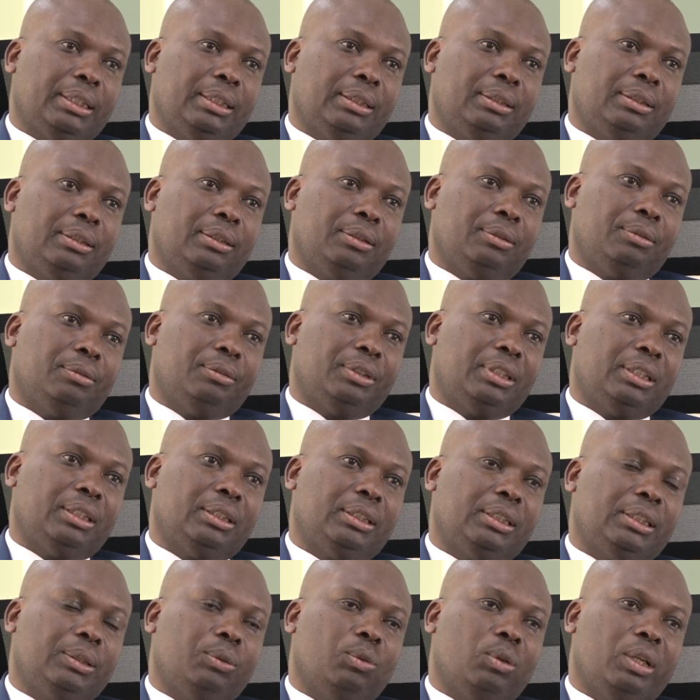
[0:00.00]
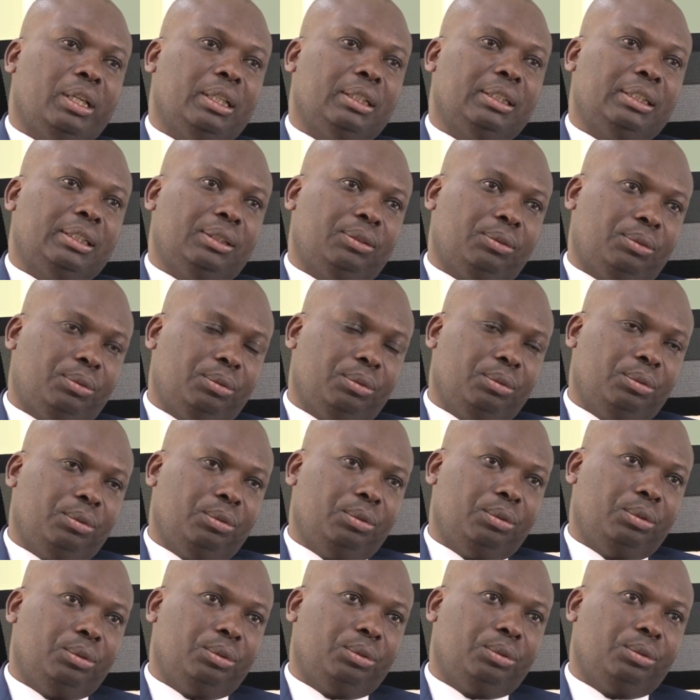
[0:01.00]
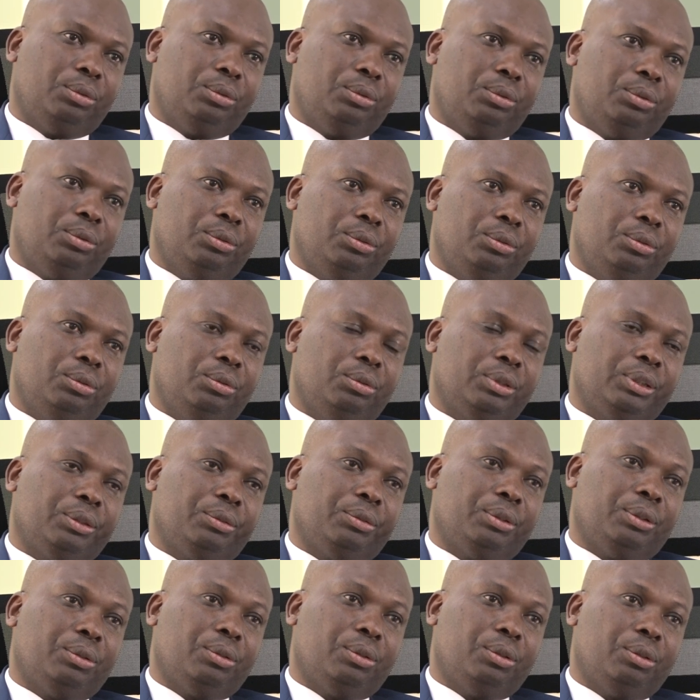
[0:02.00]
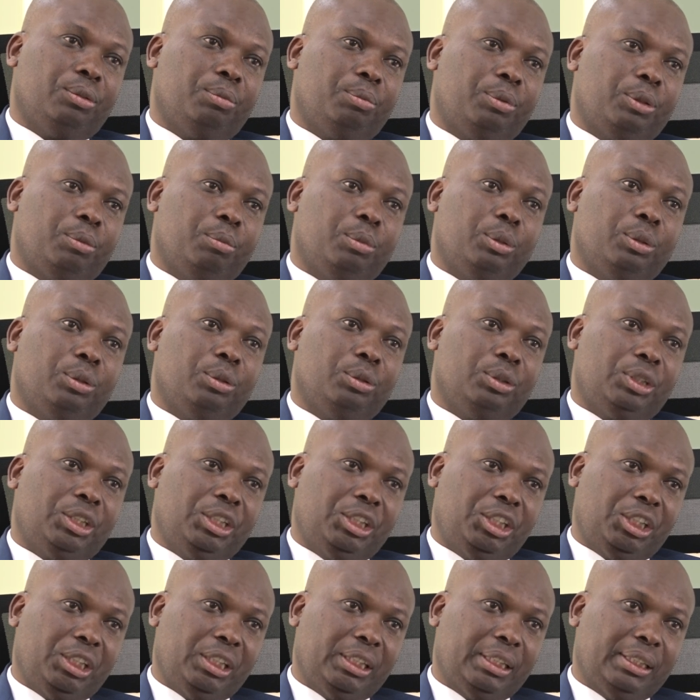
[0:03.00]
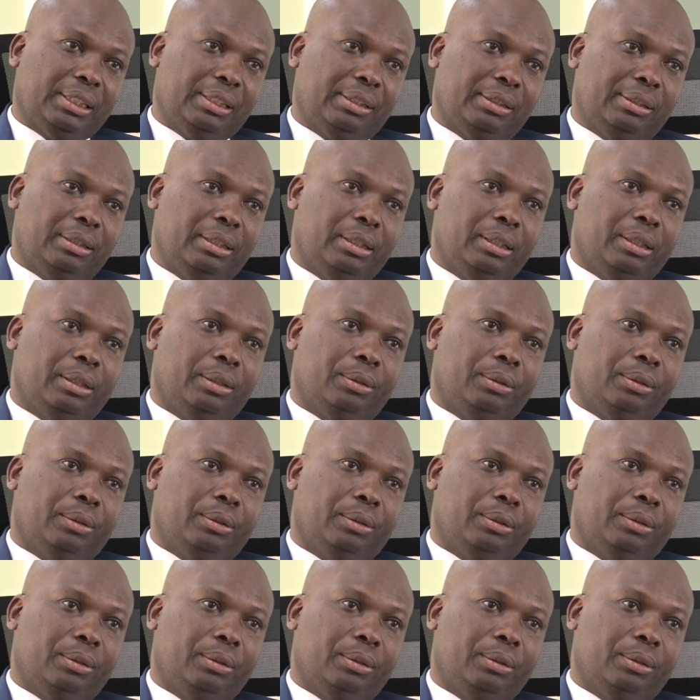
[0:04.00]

KCA University. One is to do what we call pro bono teaching